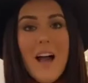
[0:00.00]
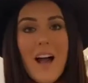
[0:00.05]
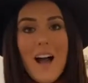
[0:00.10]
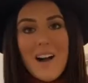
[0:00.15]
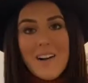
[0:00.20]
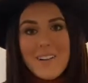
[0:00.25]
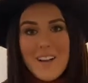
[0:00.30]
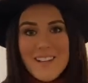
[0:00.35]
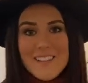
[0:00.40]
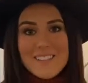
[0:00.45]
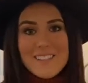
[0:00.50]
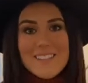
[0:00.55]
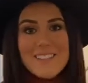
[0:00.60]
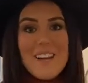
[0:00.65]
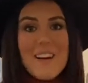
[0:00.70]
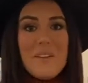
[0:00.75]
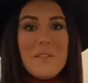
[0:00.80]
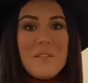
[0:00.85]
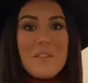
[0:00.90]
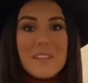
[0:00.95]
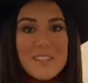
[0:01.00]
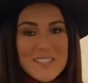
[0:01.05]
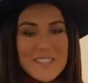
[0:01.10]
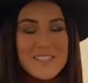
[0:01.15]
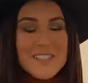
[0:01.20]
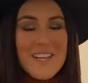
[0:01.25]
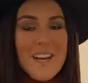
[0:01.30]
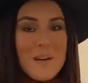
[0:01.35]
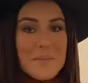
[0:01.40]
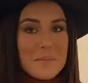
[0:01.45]
Okay, so this
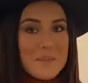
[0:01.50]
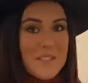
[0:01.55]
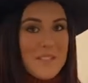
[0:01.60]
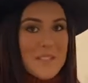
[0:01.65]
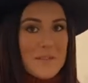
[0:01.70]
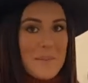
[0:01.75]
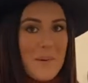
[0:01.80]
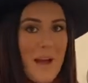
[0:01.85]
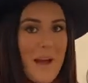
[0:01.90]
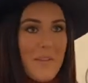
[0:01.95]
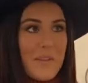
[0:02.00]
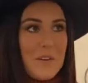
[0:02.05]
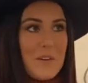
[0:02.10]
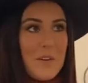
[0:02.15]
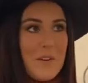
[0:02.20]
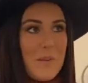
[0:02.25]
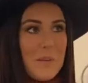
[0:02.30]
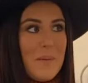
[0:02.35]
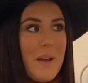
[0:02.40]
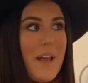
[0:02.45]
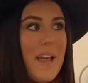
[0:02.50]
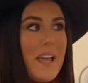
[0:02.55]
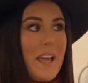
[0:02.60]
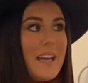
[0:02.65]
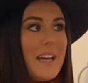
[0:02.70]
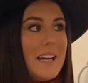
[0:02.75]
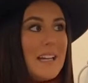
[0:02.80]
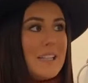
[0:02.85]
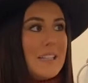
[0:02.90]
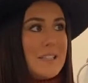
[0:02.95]
is the upstairs bathroom,
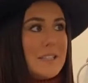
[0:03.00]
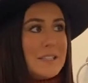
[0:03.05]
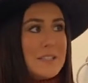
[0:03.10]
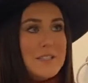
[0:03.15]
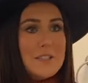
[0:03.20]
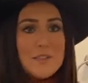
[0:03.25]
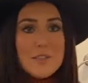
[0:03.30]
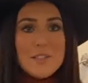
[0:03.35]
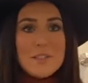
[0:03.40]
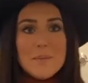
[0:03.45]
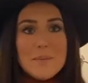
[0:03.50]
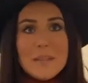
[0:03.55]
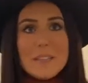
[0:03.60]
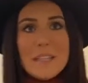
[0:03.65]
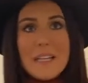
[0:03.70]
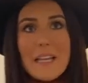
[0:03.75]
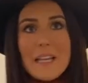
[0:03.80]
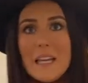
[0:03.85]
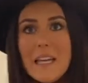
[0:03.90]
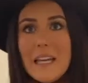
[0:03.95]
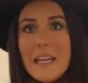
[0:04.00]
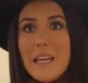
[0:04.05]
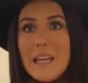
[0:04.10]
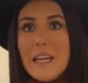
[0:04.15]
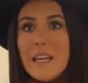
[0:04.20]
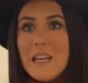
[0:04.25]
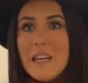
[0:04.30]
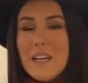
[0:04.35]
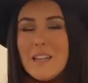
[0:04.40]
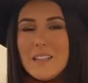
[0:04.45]
and this used to be like
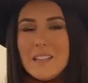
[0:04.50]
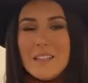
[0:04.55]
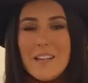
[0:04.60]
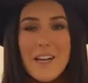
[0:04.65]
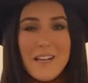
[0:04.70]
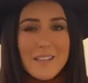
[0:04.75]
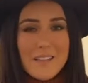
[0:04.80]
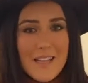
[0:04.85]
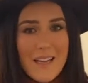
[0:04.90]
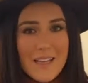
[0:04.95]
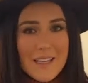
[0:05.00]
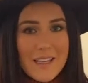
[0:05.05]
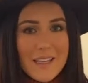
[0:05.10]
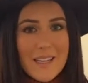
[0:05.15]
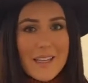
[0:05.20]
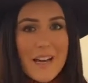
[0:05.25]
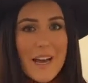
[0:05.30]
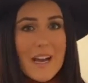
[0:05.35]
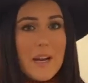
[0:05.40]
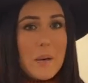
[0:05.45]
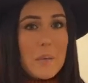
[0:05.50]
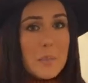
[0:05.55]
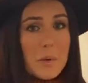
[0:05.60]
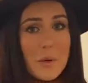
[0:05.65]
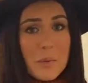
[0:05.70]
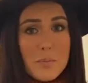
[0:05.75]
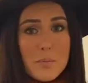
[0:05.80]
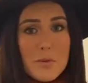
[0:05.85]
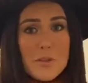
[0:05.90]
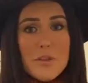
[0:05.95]
a lilac-y kind of
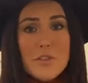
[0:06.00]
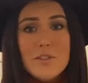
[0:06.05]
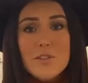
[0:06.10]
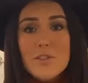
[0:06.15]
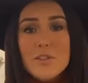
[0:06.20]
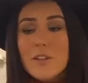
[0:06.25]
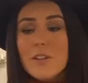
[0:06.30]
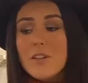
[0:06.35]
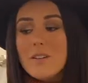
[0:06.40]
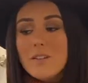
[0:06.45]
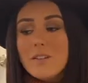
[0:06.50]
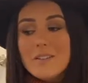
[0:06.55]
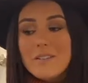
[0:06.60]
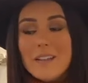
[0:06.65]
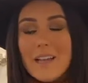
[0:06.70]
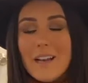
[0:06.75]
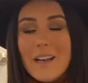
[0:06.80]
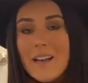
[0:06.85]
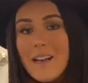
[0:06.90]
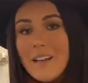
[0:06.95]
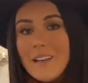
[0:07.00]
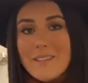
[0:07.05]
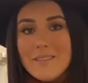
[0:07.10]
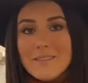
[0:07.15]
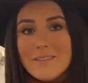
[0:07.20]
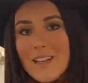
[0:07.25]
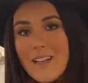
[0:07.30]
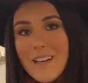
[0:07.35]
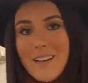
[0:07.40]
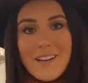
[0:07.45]
purple, so that they
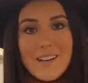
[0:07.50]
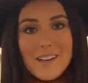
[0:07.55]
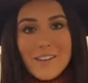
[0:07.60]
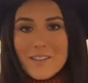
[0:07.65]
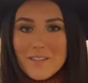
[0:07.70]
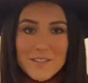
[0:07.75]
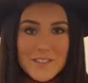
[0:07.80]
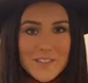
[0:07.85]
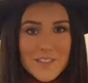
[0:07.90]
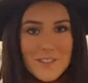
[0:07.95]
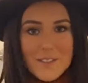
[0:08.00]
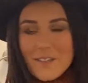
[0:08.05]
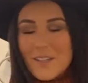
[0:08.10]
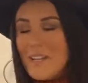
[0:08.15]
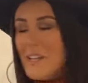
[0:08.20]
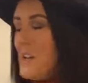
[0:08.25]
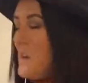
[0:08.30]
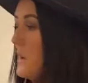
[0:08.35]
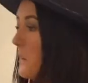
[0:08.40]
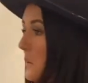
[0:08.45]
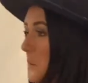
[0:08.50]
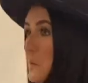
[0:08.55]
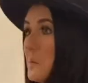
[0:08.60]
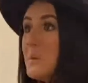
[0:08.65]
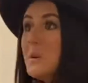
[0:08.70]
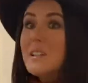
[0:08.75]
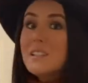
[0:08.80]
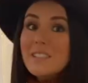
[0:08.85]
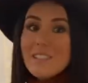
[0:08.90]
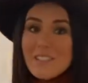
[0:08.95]
found out to go to.
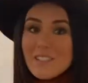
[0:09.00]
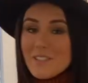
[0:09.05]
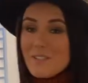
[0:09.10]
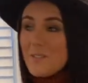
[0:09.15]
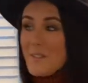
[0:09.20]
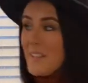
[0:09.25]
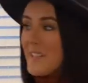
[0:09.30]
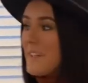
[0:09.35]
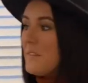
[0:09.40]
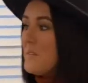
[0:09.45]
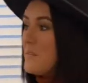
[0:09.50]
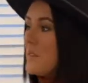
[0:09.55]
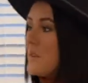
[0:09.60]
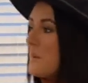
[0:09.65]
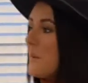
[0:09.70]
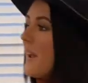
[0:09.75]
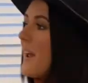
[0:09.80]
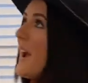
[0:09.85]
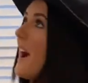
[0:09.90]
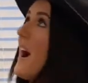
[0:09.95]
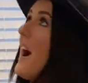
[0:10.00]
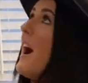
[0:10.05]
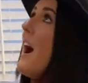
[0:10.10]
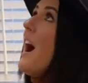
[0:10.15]
Wasn't doing it for me.